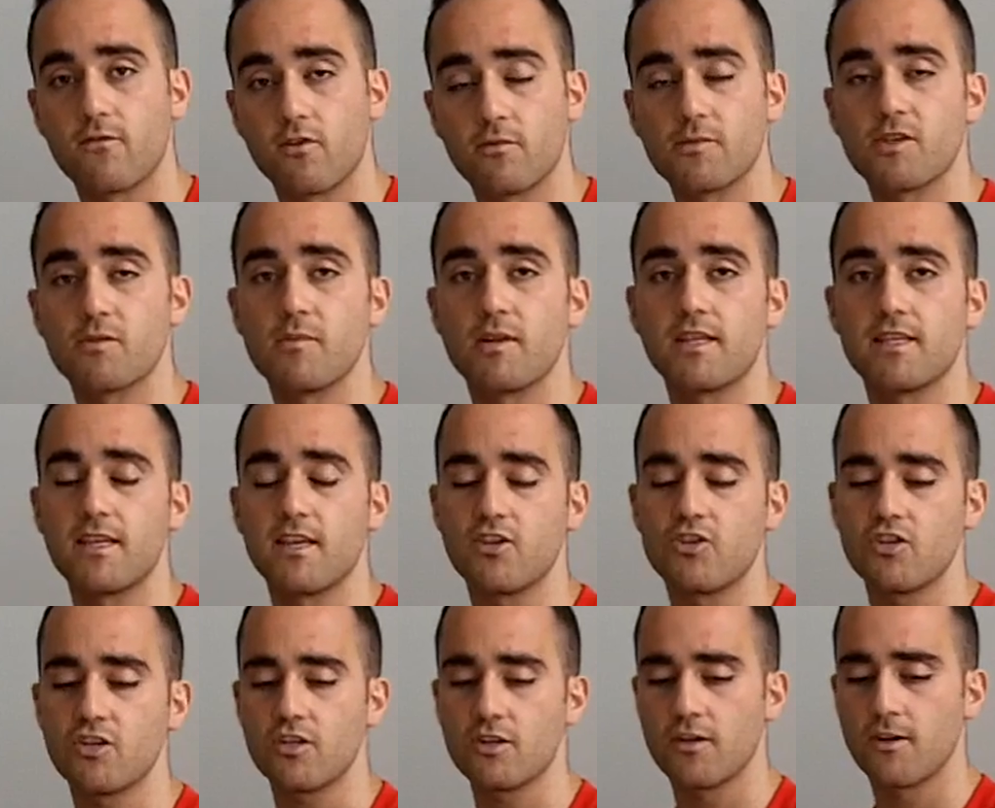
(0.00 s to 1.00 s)
forms of
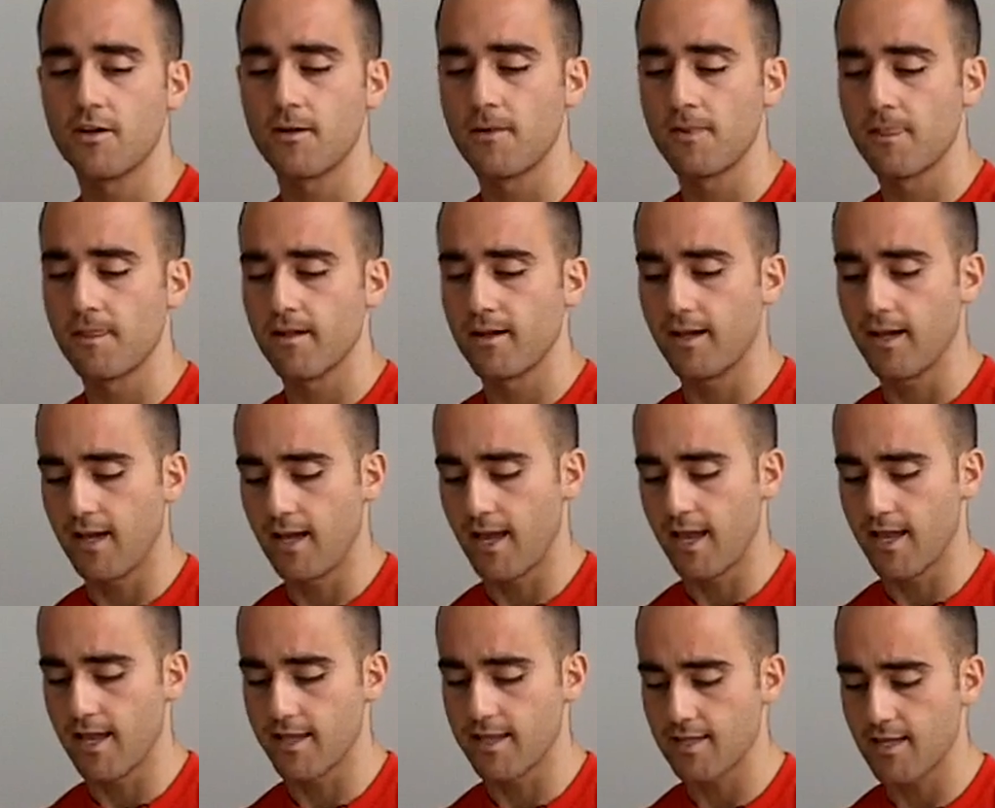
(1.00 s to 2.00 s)
meditation,
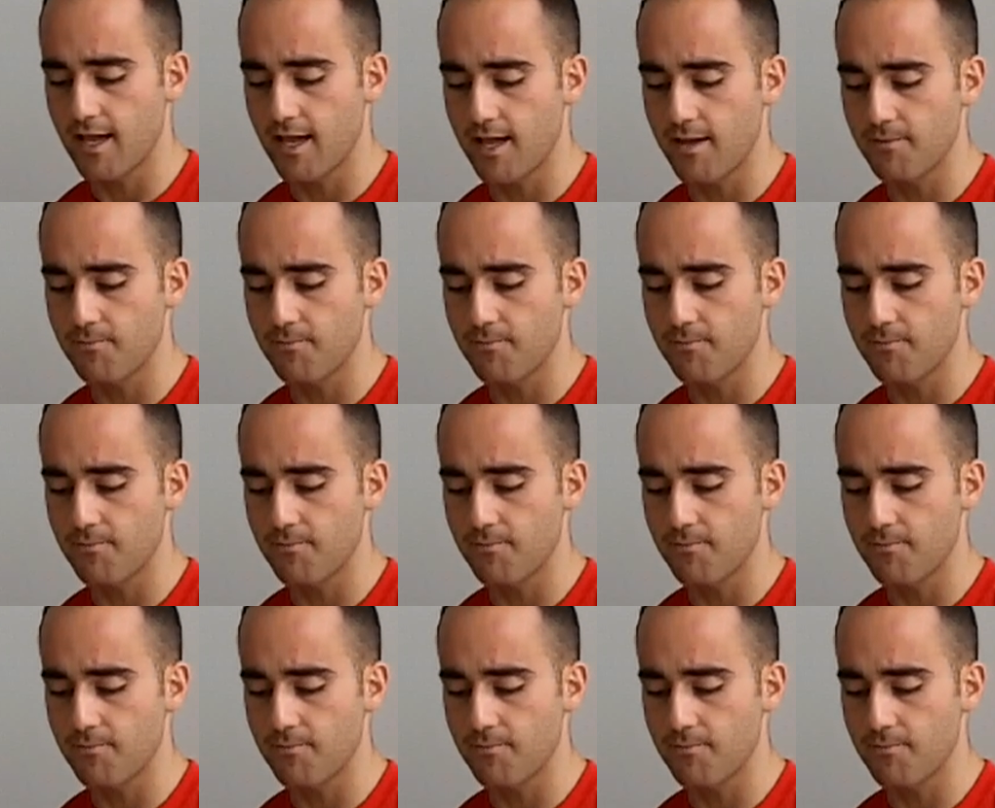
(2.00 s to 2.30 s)
and